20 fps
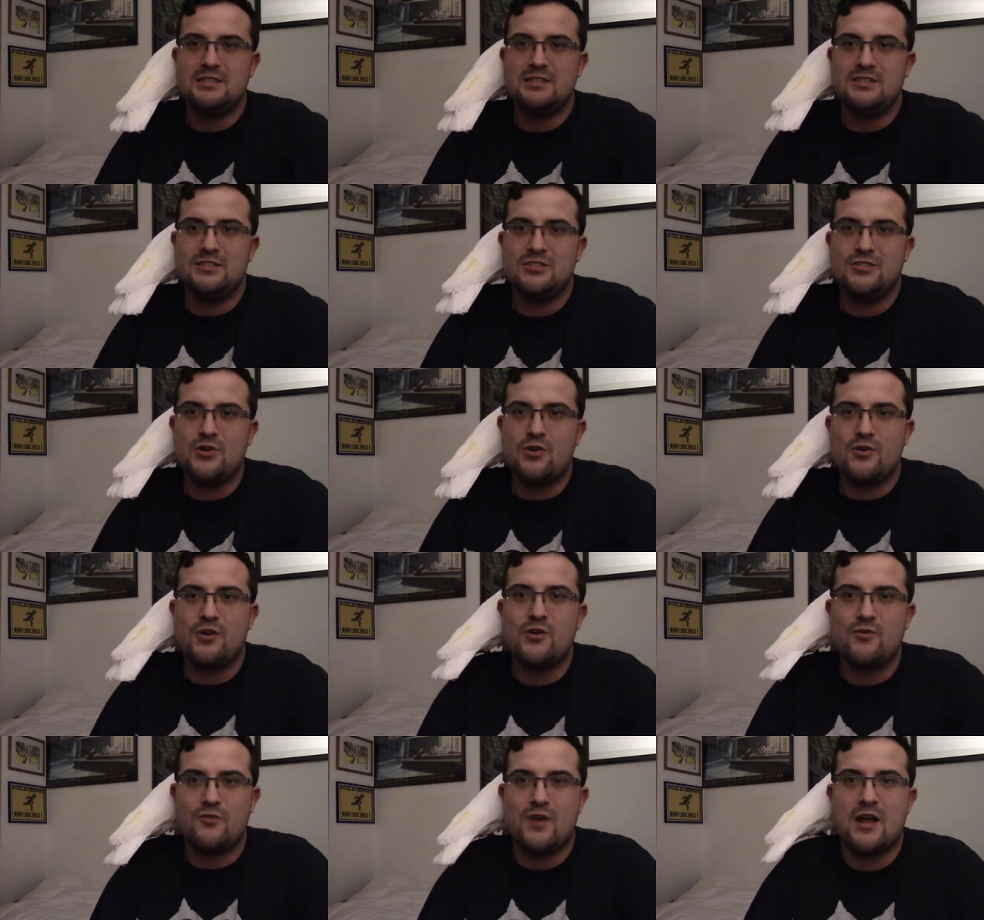
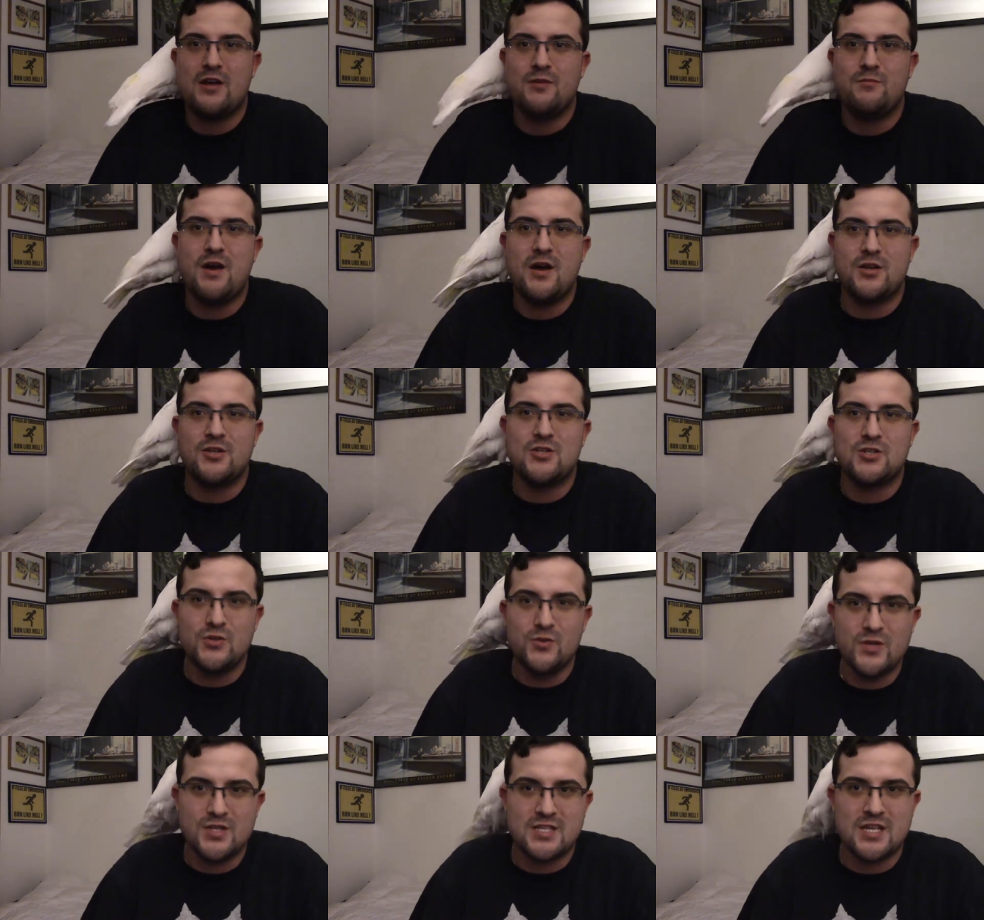joking around about a
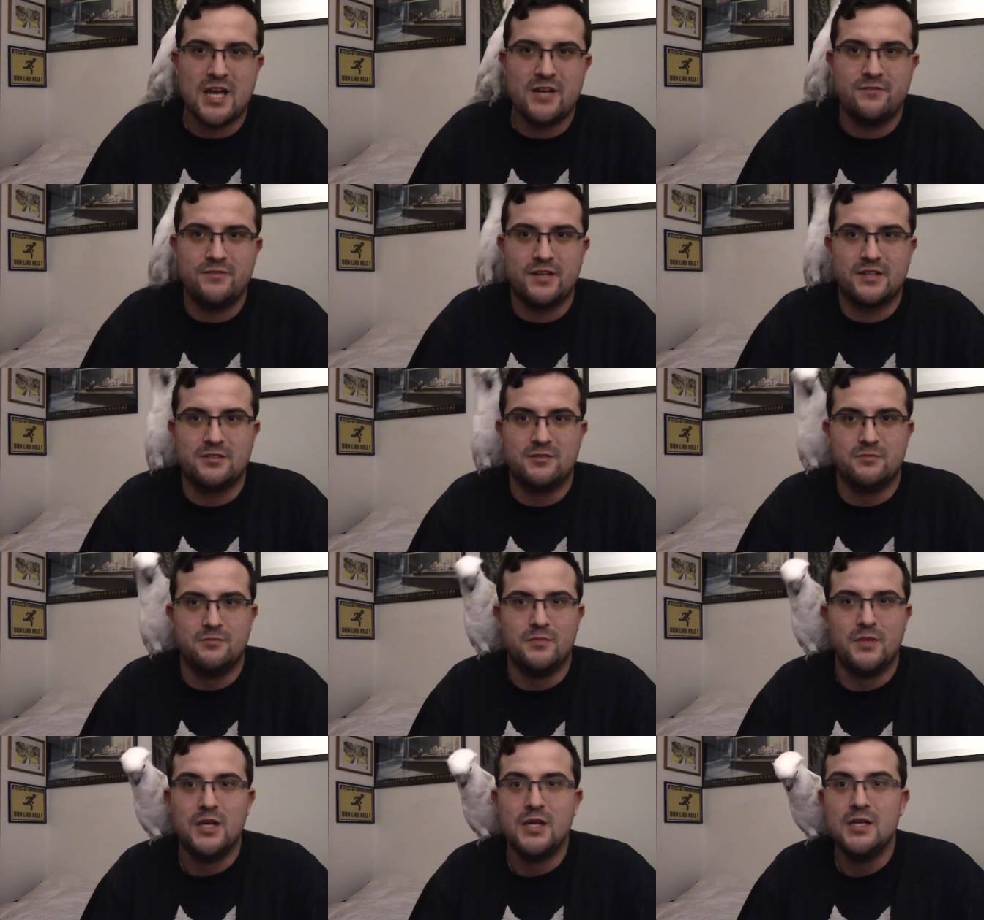suicide
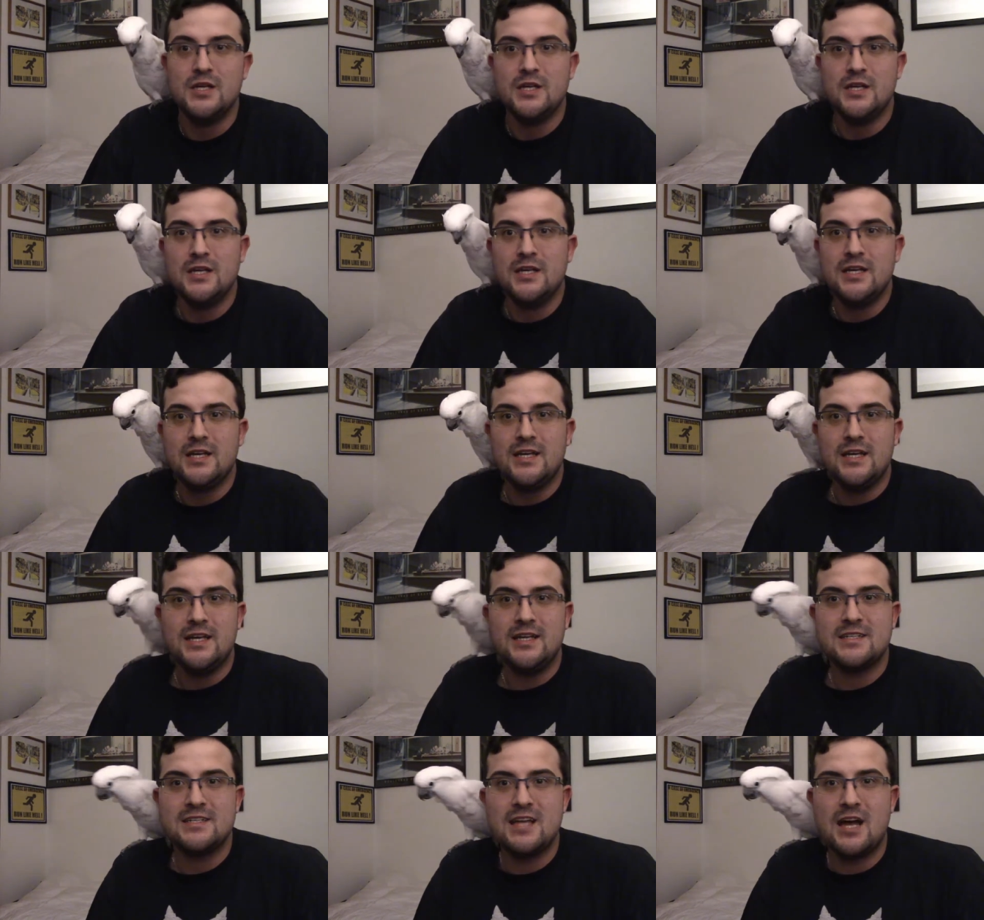victim.
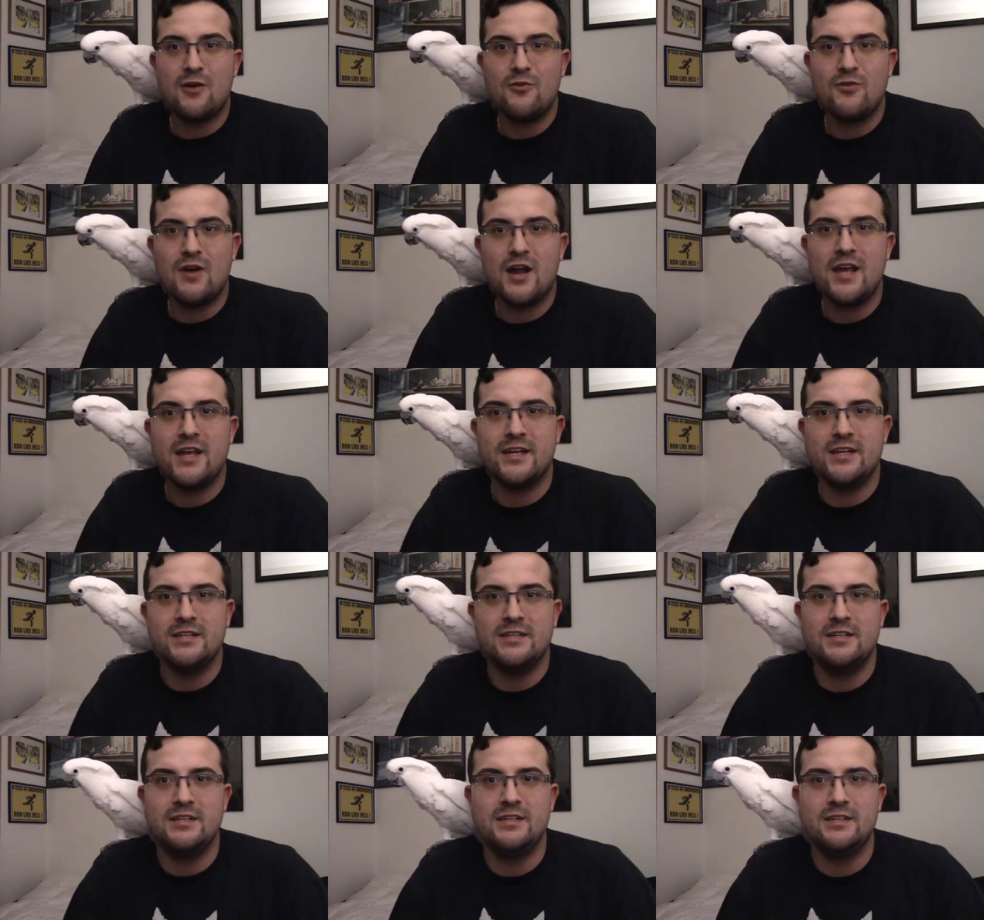It's not
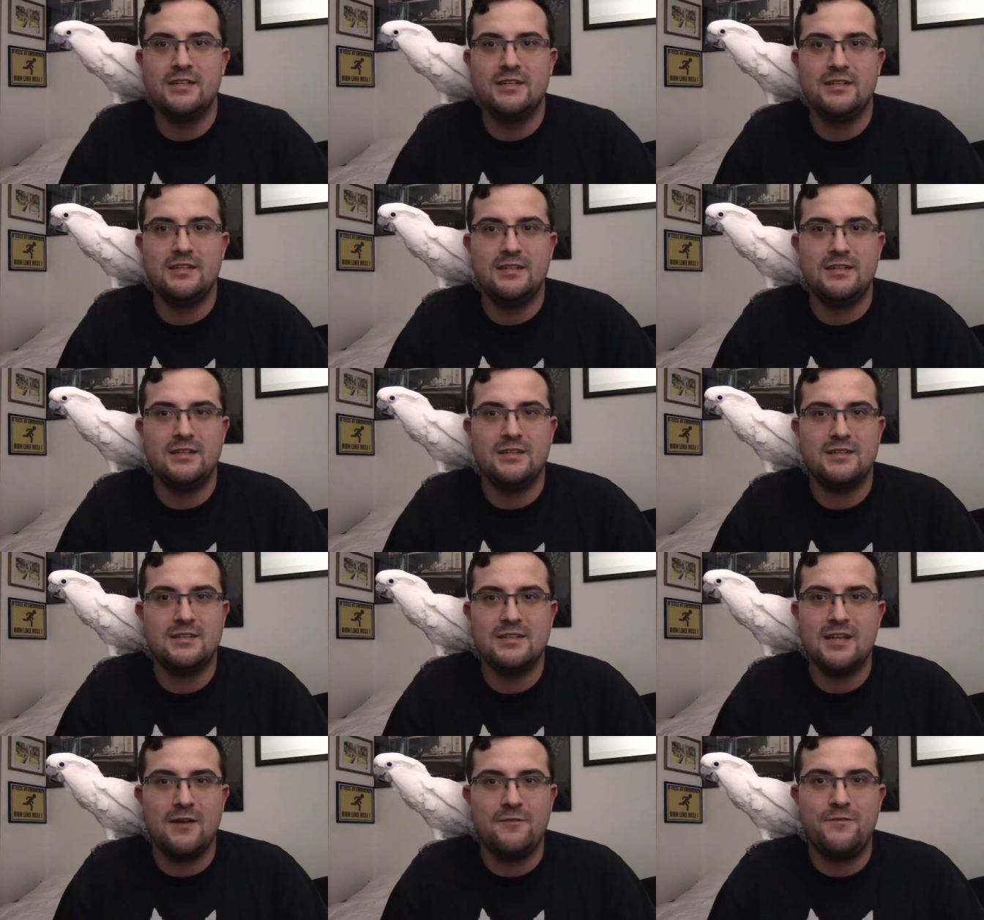right.
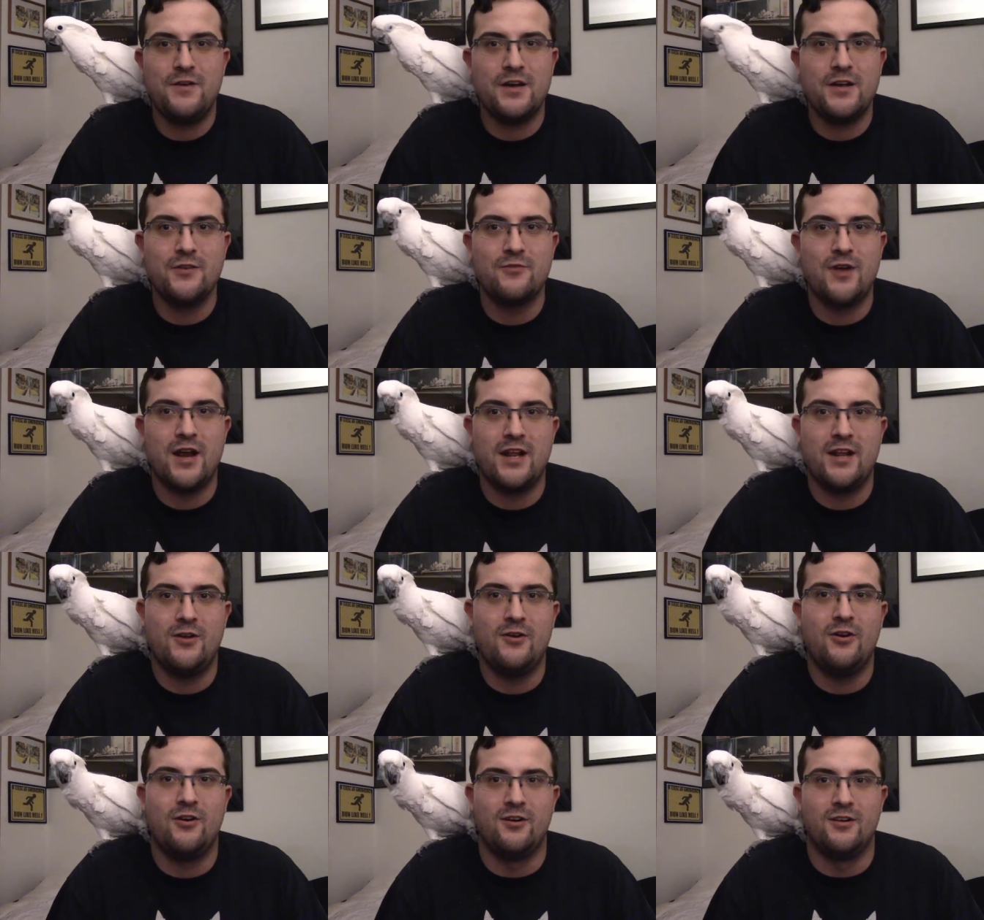It's not fucking right
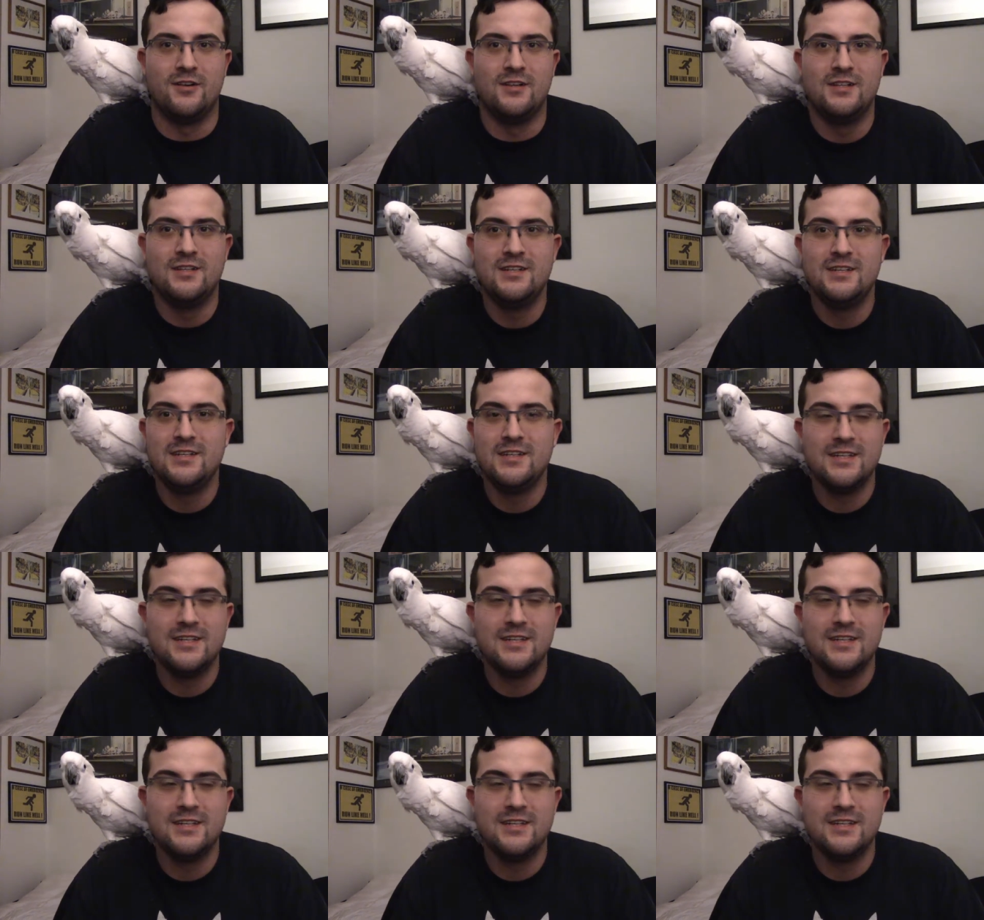at all.